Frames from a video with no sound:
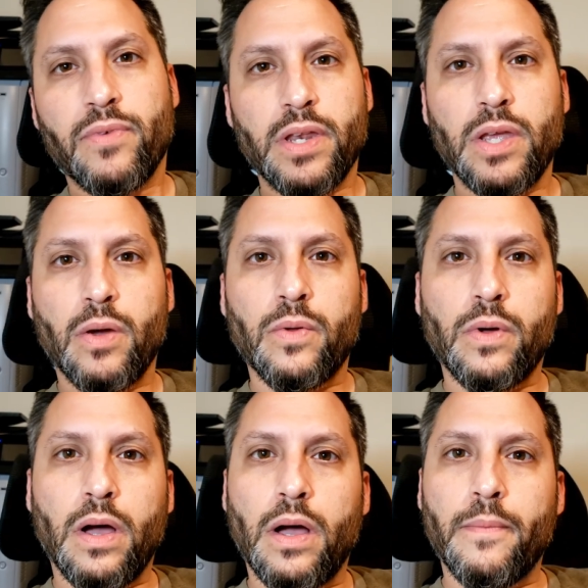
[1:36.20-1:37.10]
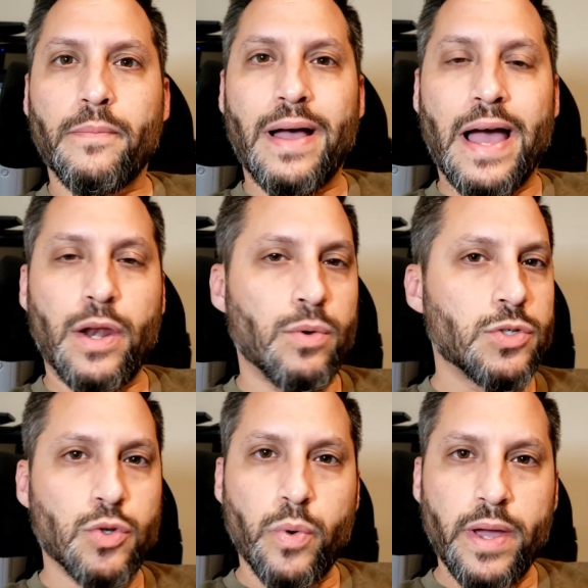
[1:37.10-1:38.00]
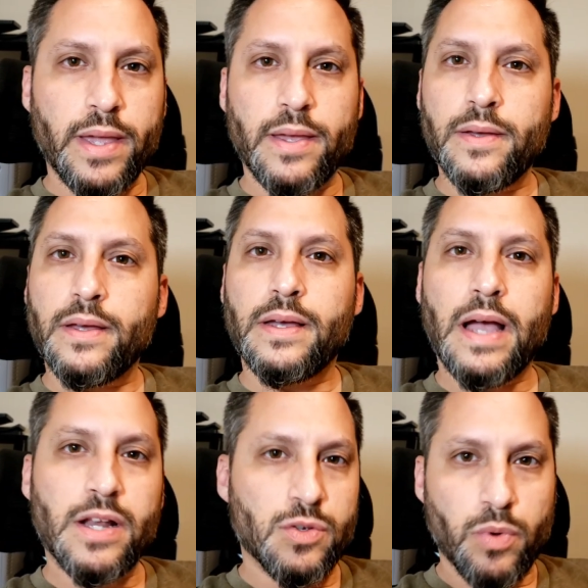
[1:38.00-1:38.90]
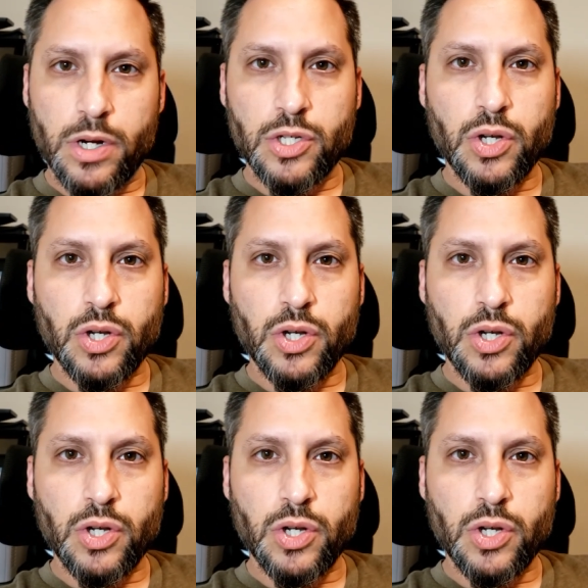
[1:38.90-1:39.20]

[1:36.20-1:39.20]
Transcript: video. Um, I know it was quick. I just want to